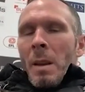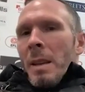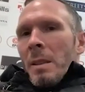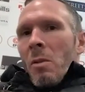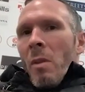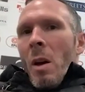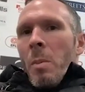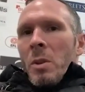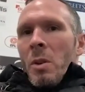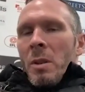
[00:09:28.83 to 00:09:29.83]
it's a great
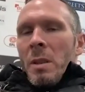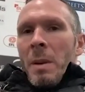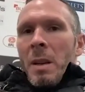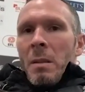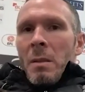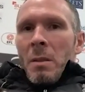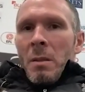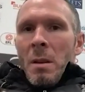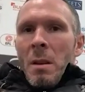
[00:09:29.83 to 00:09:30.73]
opportunity because,